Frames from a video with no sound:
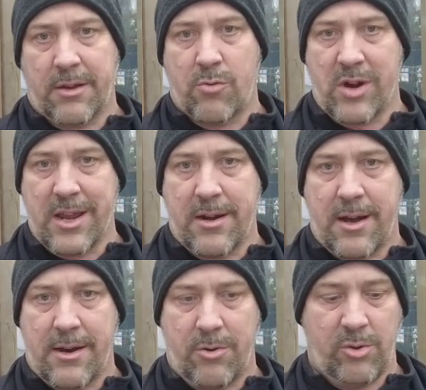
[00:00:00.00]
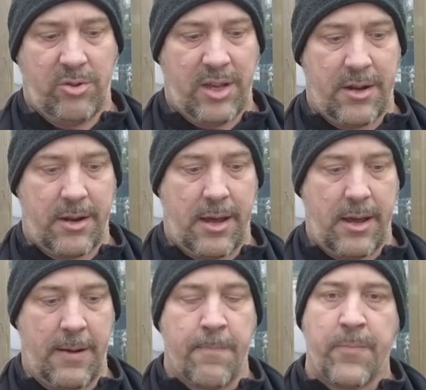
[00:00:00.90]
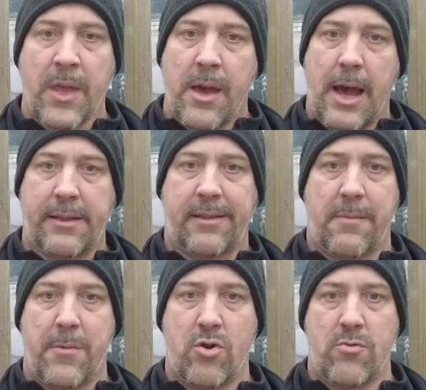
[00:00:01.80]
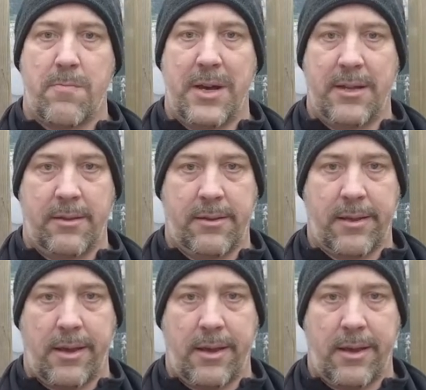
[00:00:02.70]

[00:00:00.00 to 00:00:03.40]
greenhouse, and at the moment,